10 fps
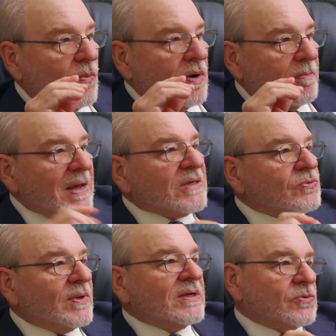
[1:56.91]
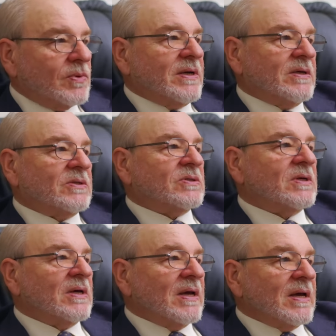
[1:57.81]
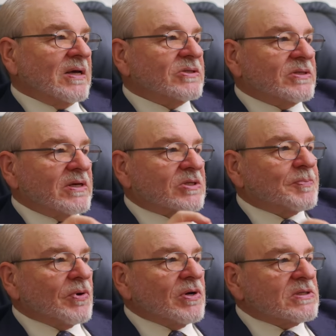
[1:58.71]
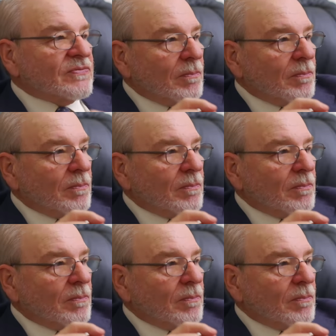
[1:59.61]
What makes Riggs Riggs is the experience of